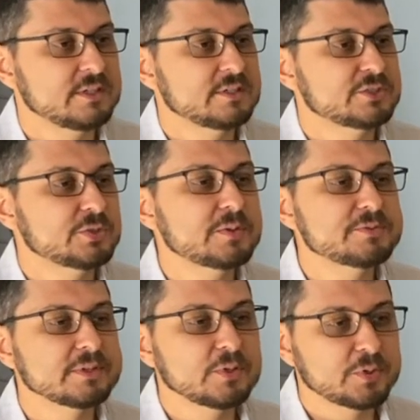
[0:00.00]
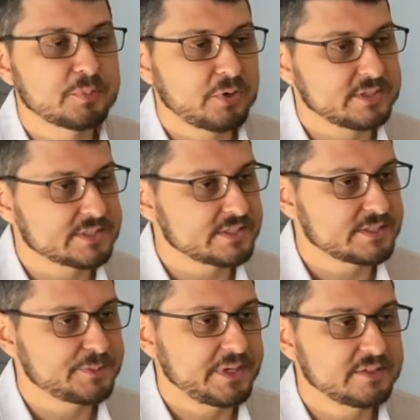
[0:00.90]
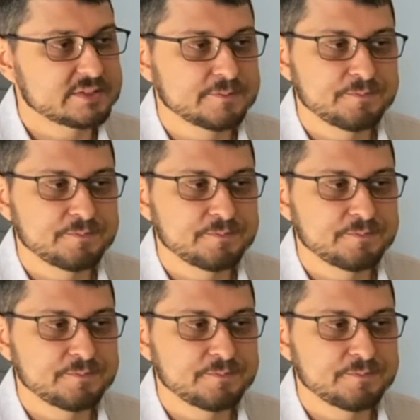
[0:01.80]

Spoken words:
students with lower processing speeds.